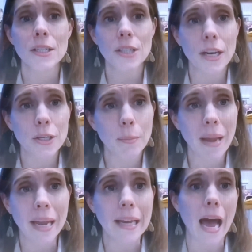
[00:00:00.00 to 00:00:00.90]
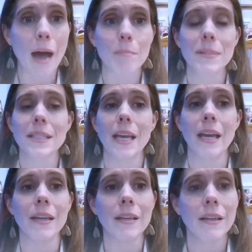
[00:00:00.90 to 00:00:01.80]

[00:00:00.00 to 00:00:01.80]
gender pay gaps and